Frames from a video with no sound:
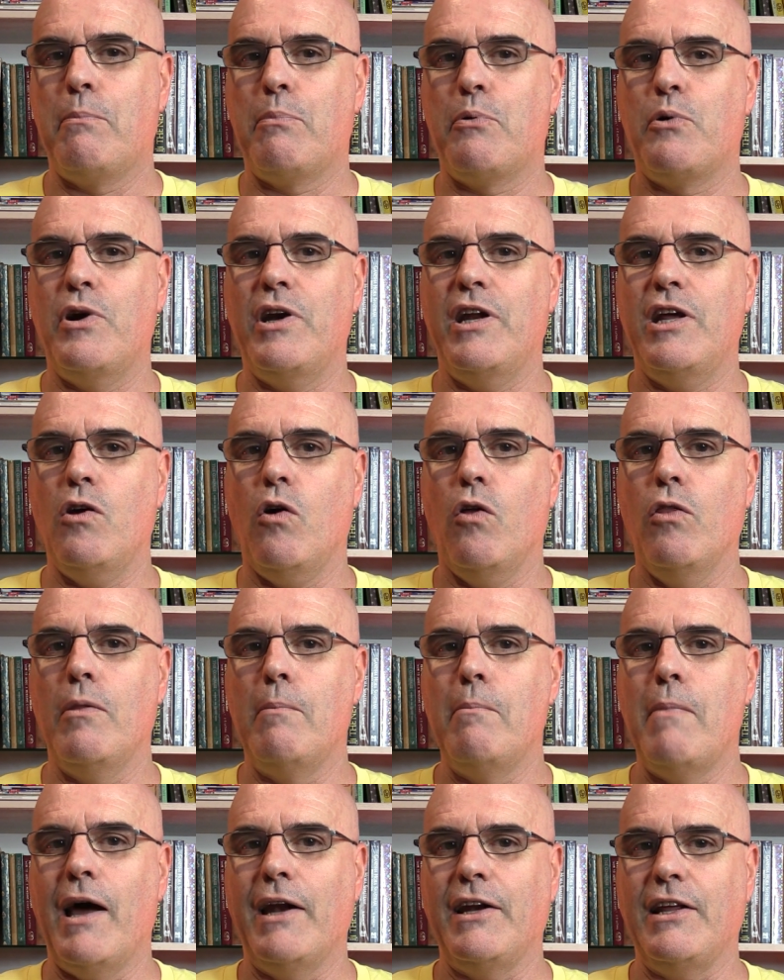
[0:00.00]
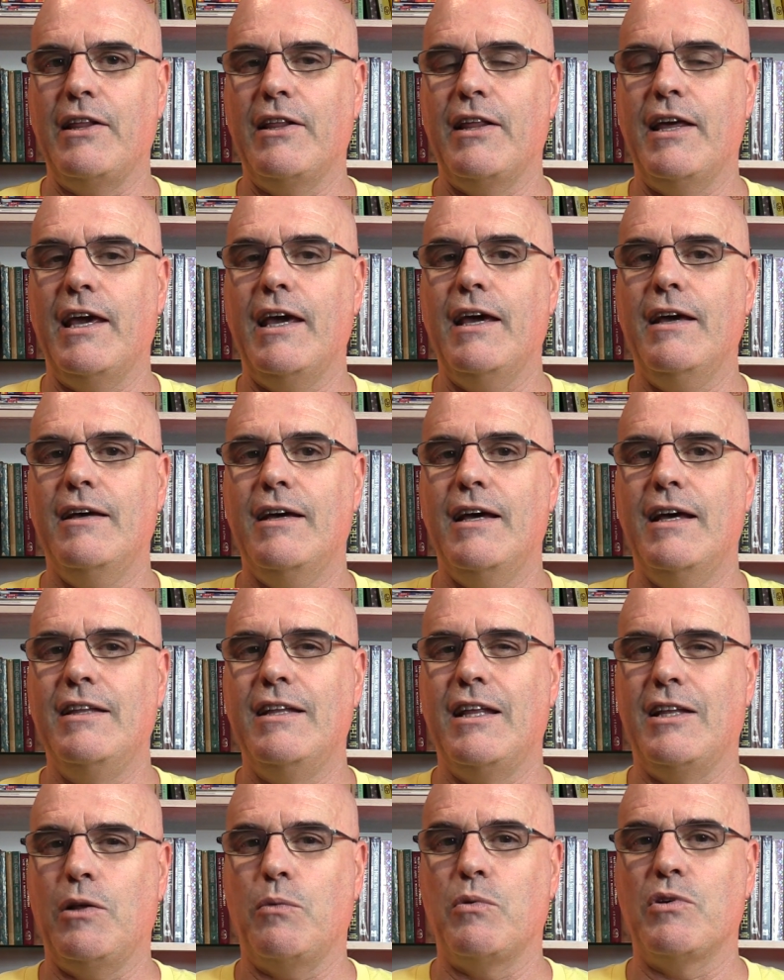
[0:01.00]
pretty on the money there,
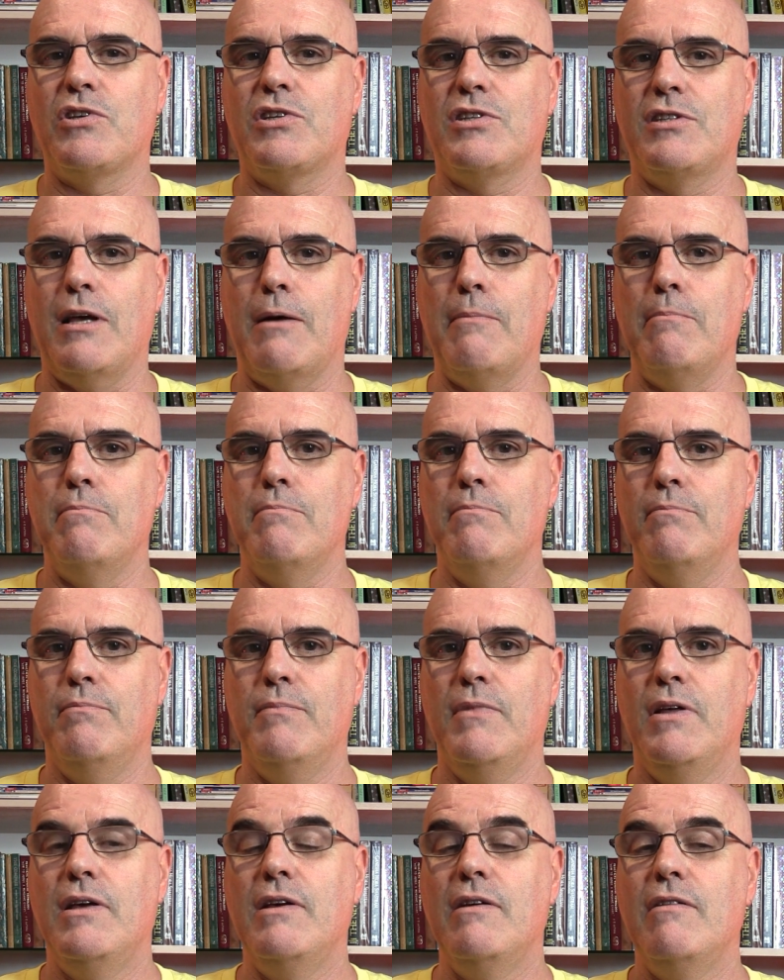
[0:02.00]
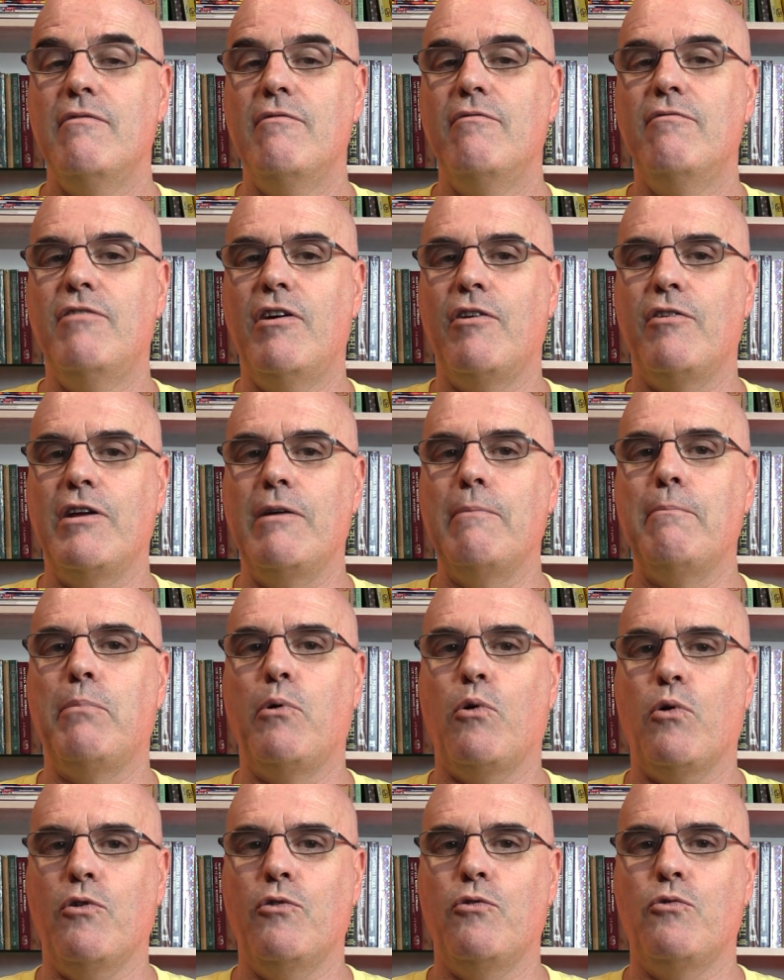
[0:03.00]
and that there was some very
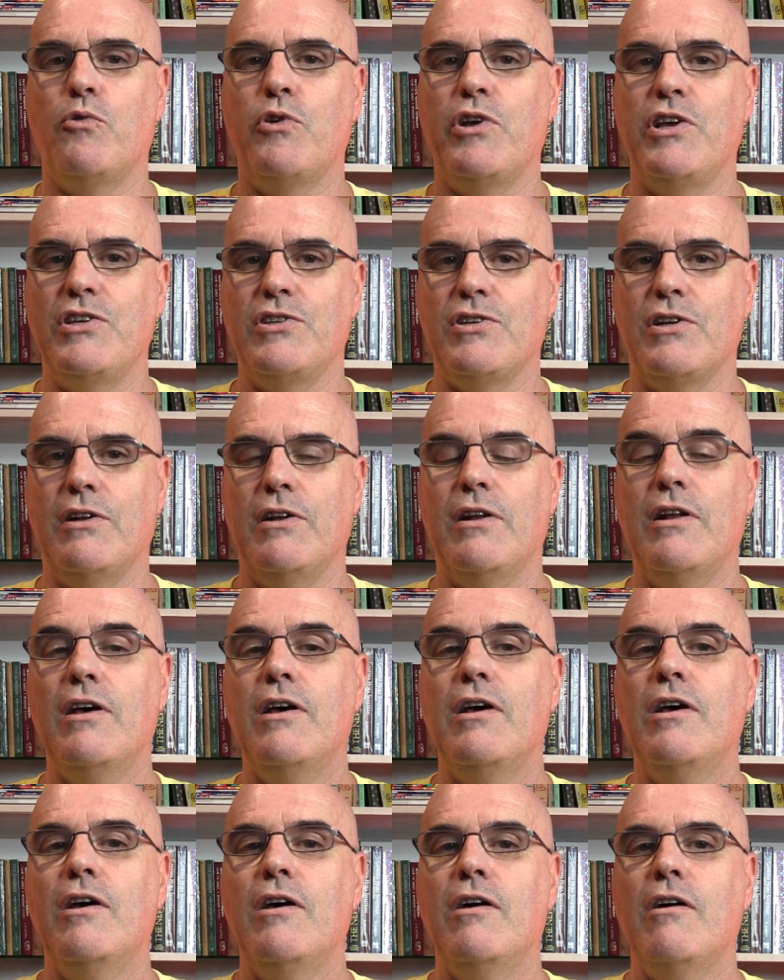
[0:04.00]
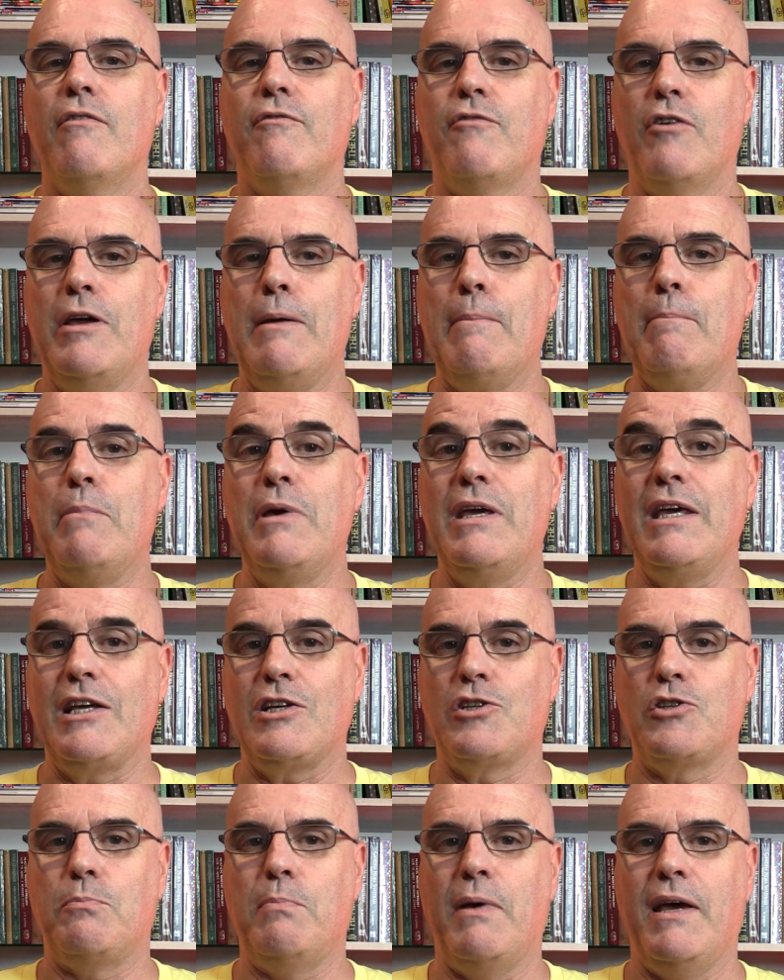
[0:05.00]
important reason for him
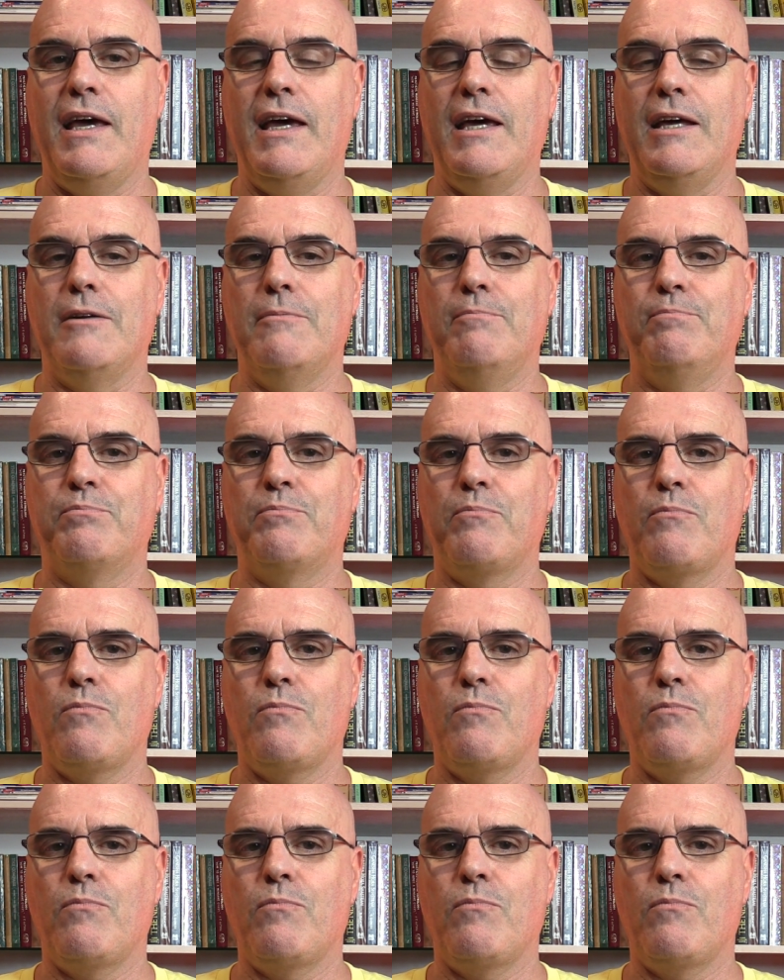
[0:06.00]
being spared.